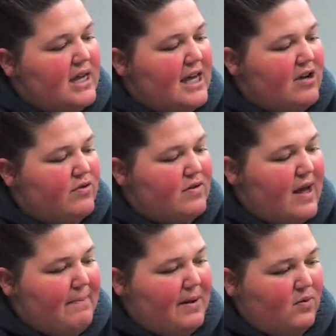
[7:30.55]
He grew
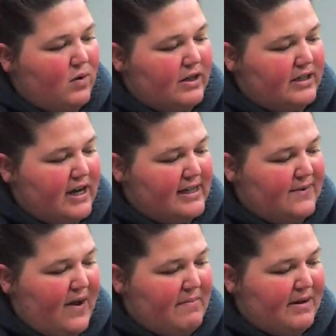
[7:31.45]
up and worked on
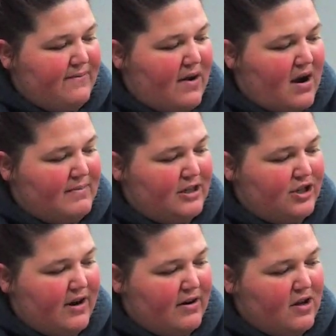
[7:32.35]
his family farm in
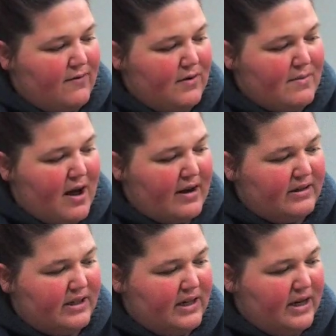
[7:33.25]
Jericho,
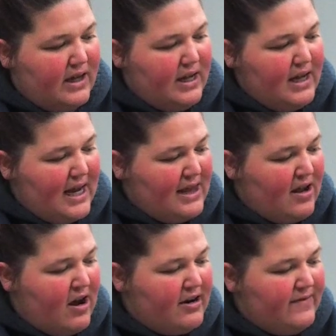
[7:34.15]
Vermont, in
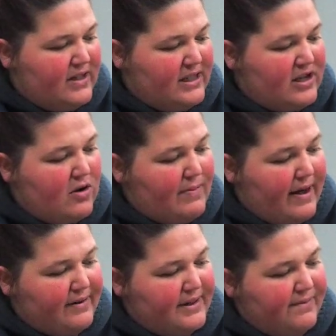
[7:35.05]
the heart of the snow
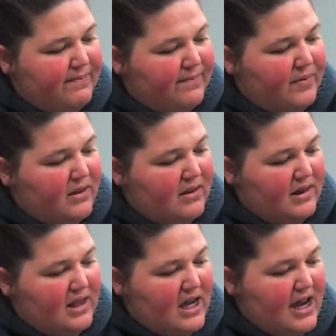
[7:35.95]
belt.
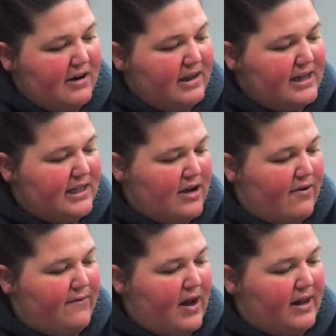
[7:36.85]
The yearly
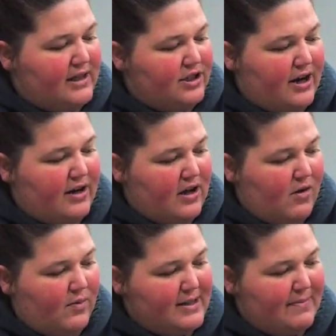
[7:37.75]
snowfall in
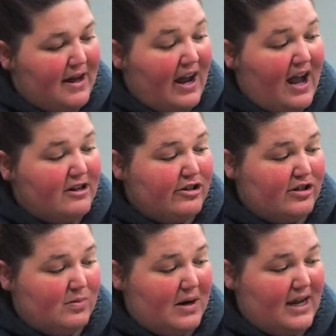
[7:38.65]
Jericho was about
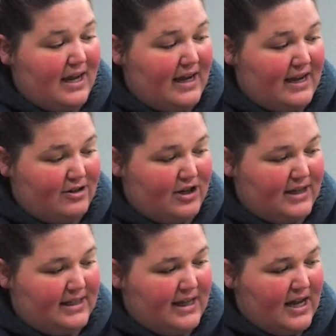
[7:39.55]
120
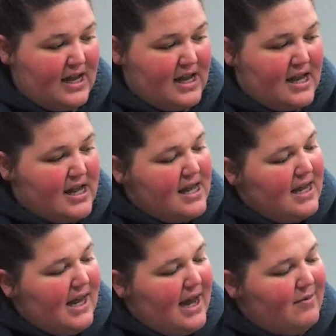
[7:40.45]
inches.
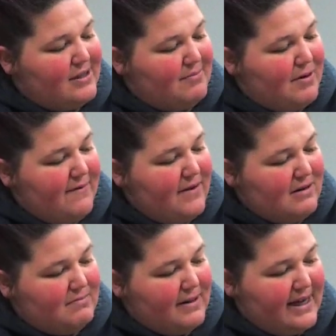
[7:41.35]
It was a
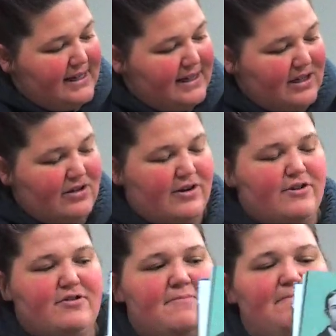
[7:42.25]
perfect place to
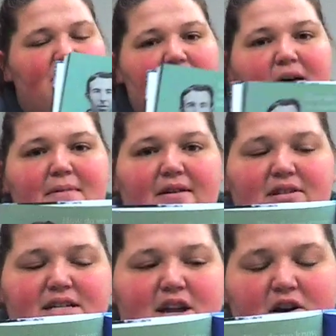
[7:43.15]
learn
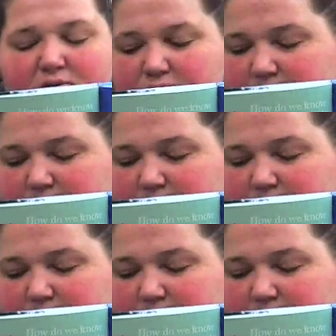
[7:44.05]
about snow.